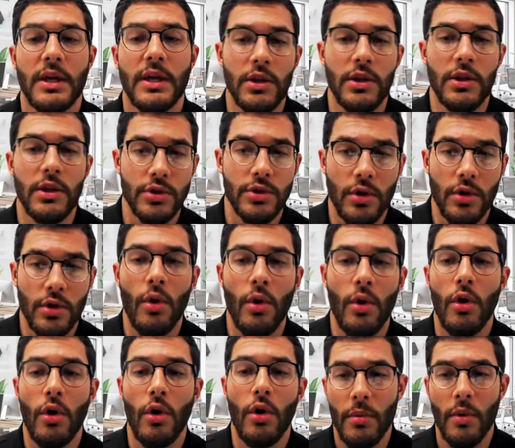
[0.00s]
It does
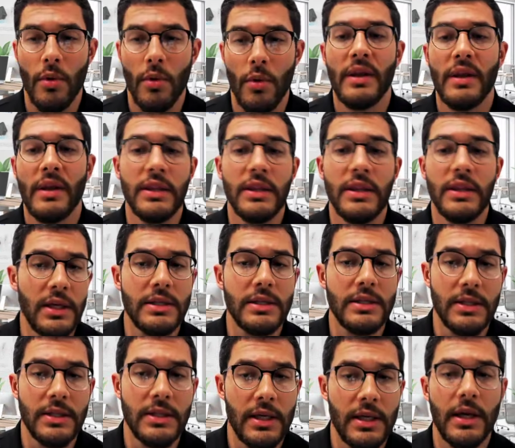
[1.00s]
go over what
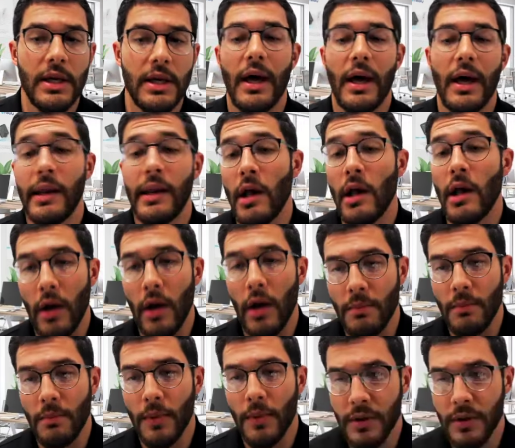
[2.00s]
DC and LM
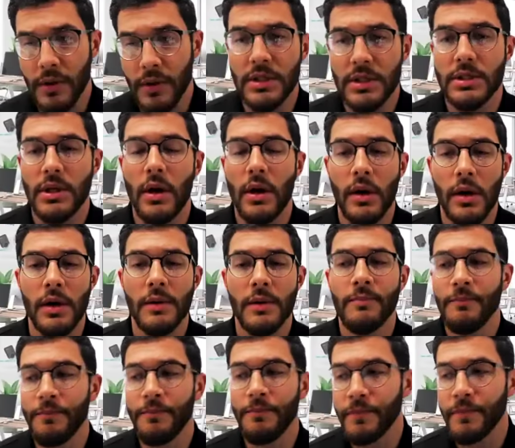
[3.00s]
potencies
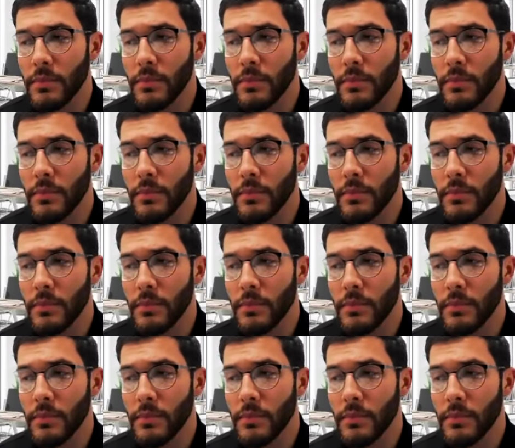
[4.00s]
are.